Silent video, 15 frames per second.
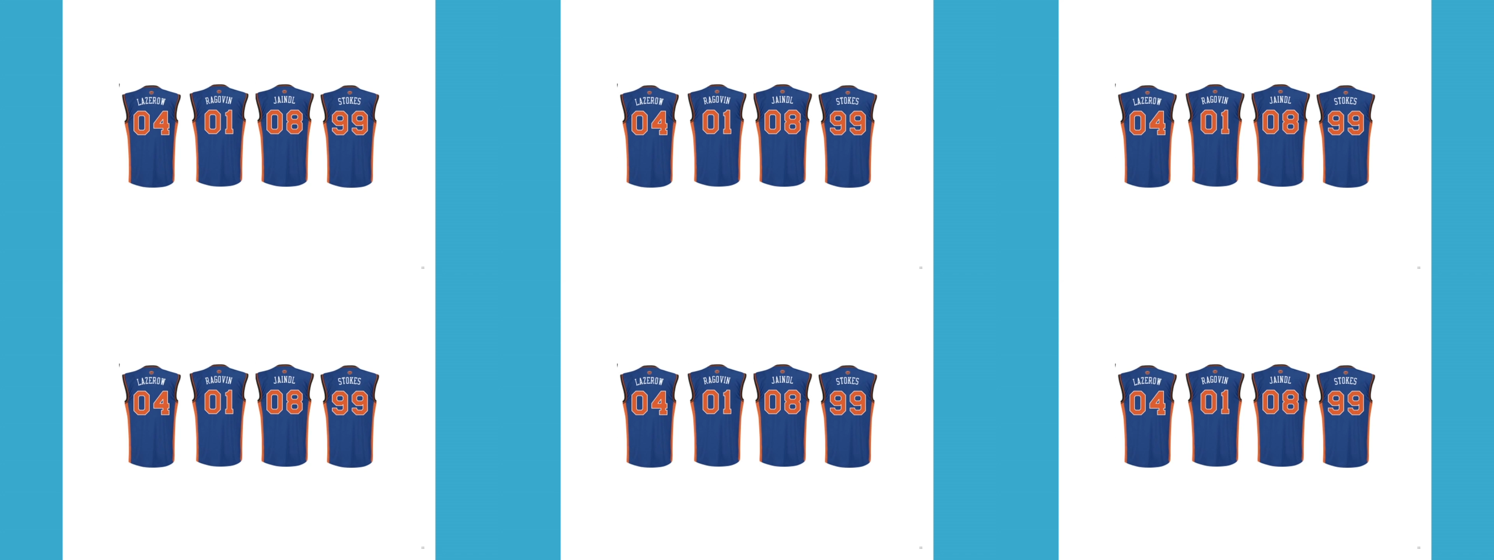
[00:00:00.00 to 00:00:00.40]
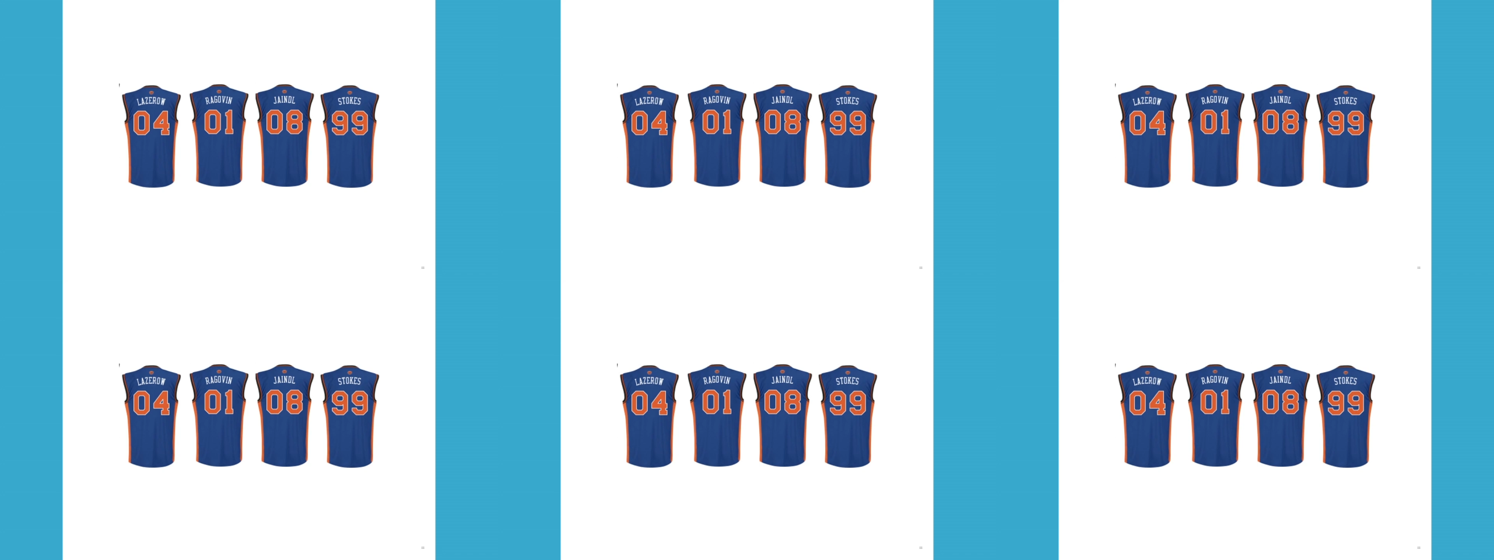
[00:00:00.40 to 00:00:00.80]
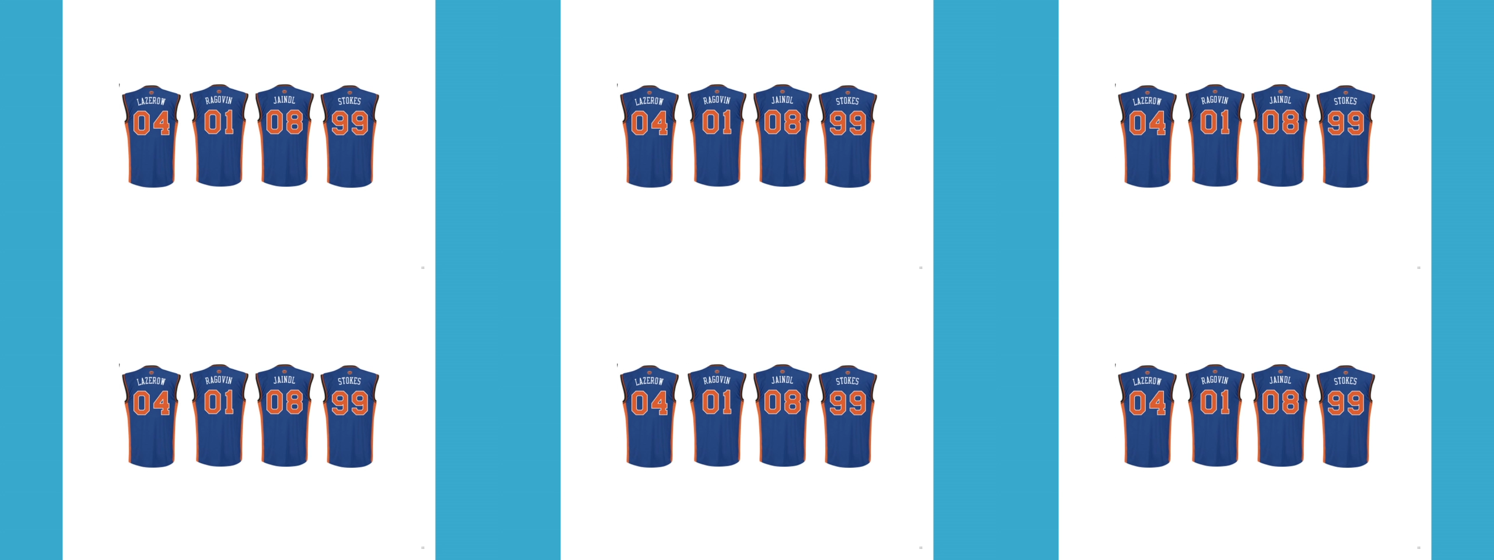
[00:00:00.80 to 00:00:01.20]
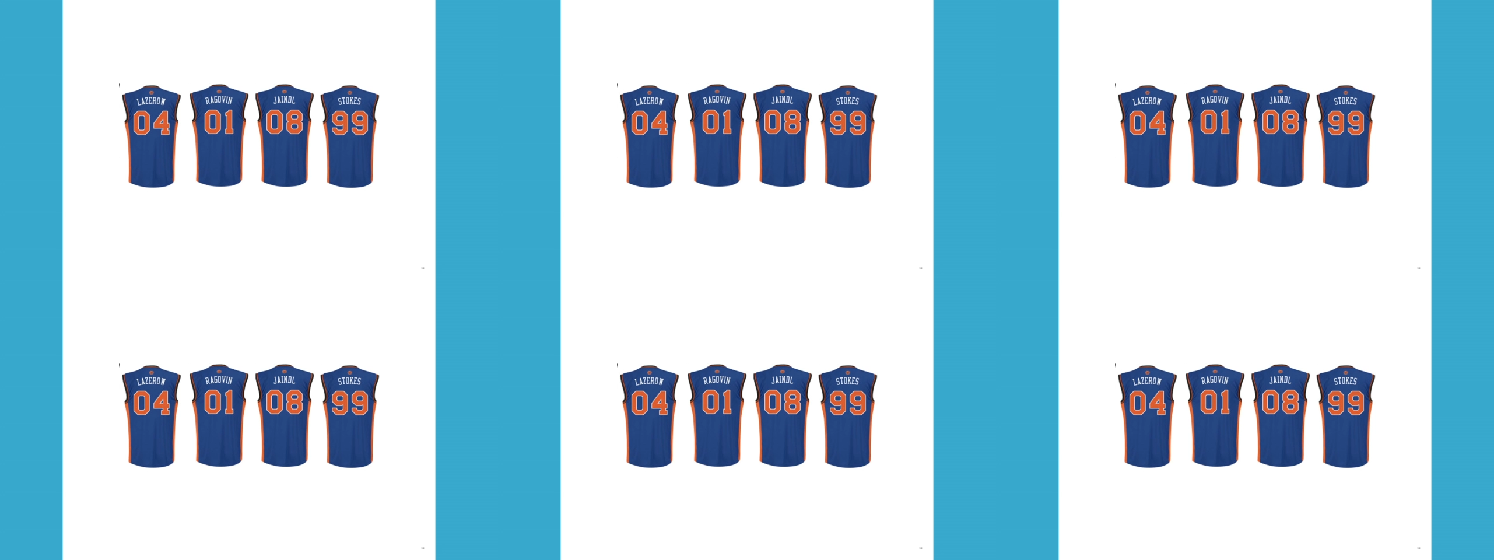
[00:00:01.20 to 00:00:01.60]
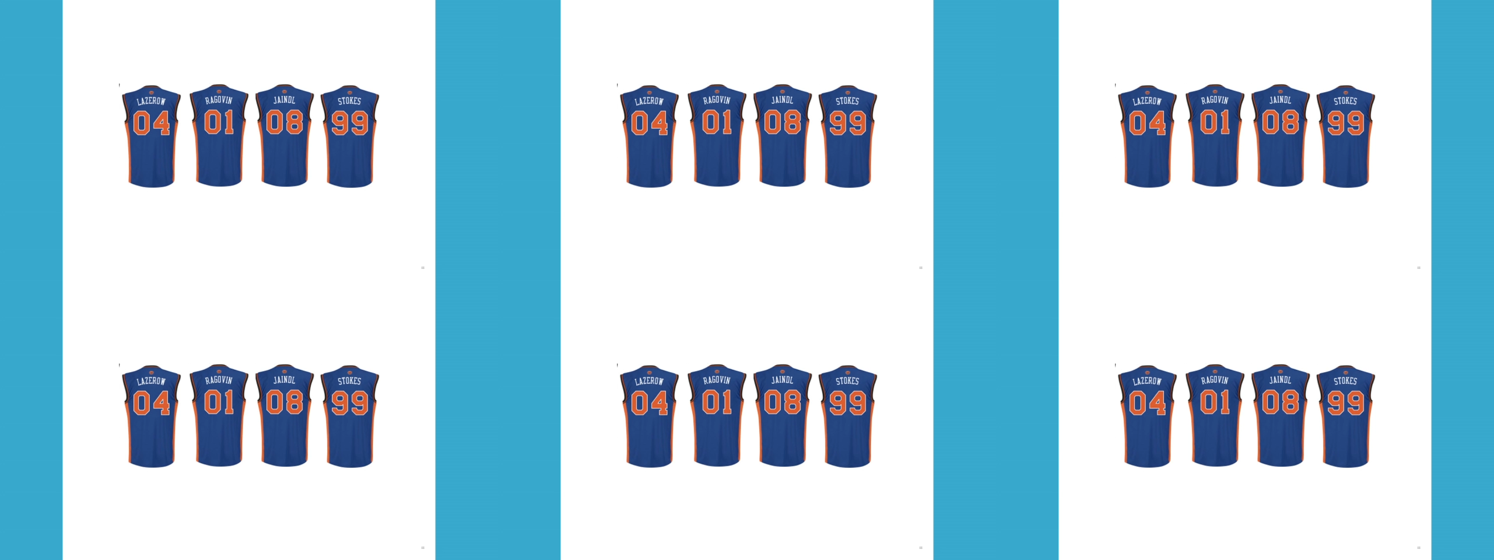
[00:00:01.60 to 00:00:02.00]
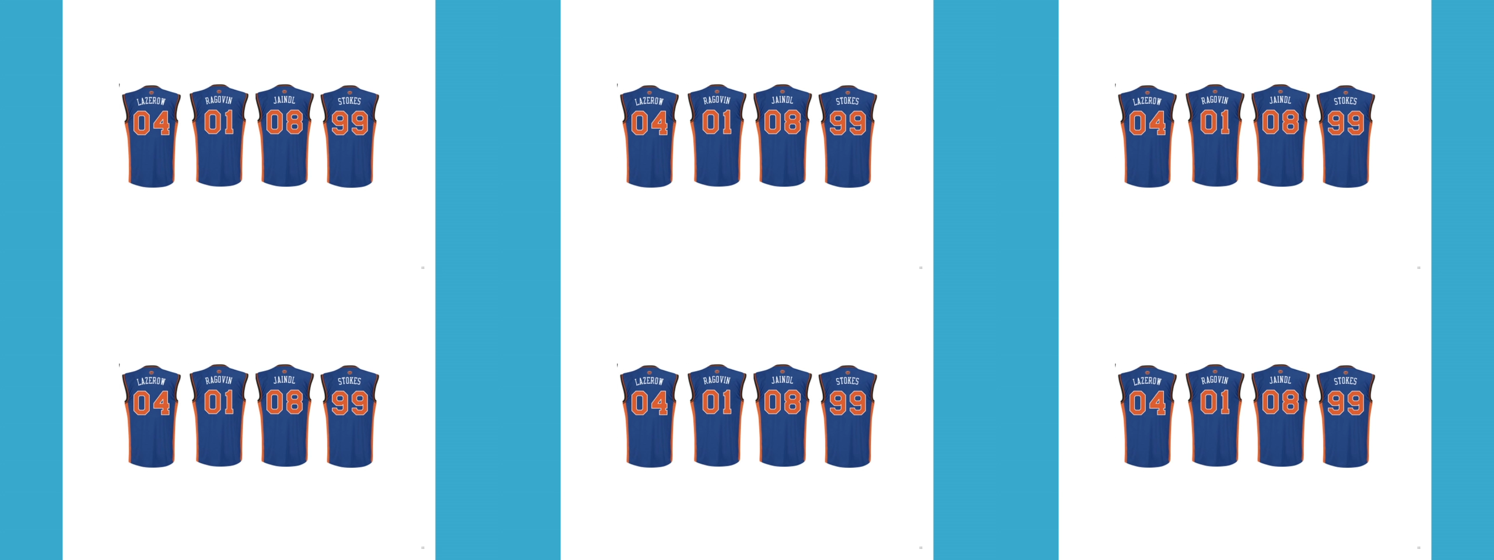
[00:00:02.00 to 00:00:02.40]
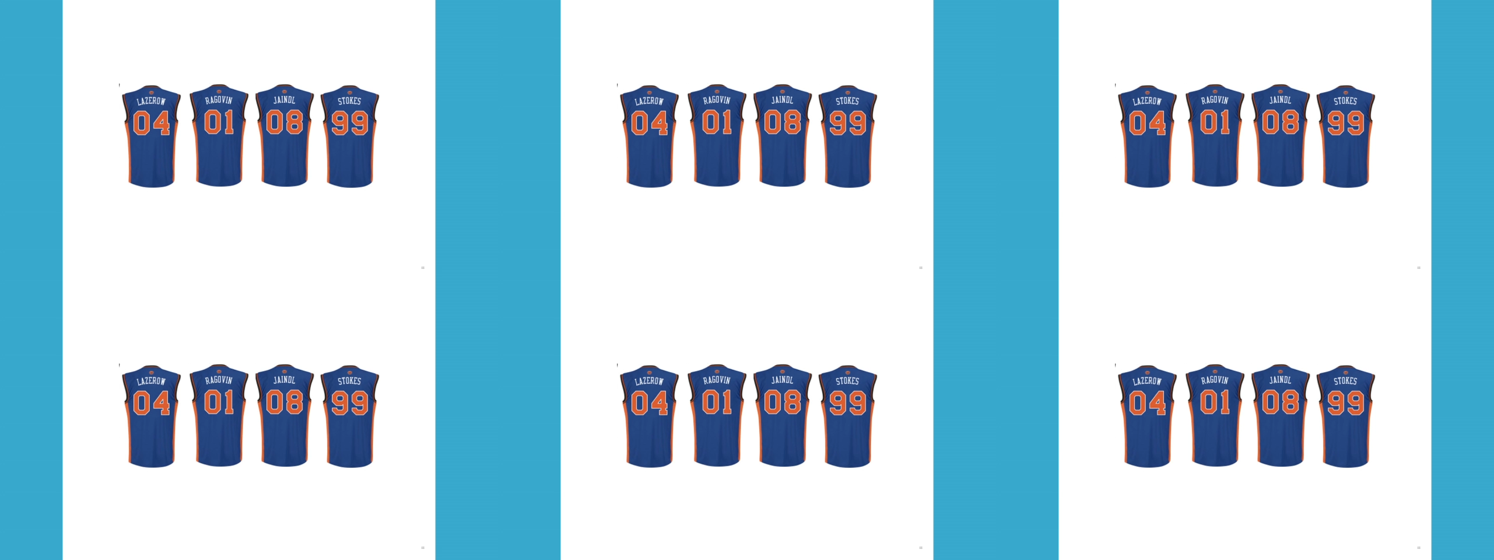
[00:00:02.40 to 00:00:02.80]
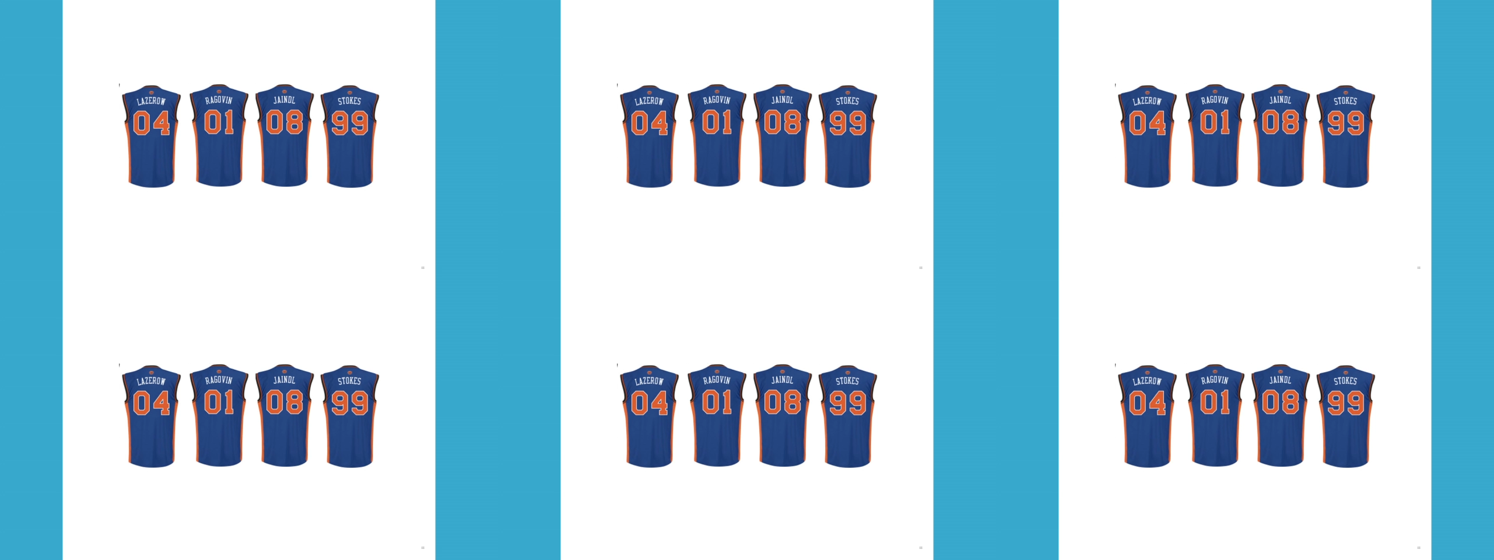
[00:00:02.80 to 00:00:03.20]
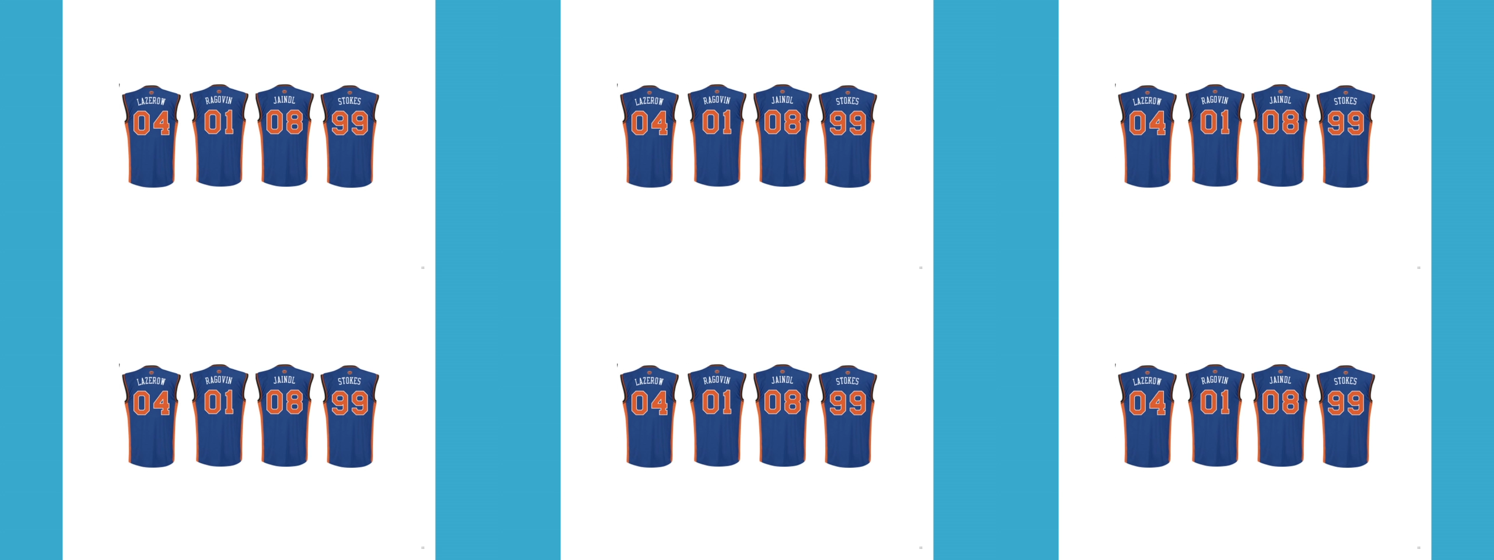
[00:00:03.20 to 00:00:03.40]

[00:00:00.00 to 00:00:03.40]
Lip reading: Nobody's mouth can be seen.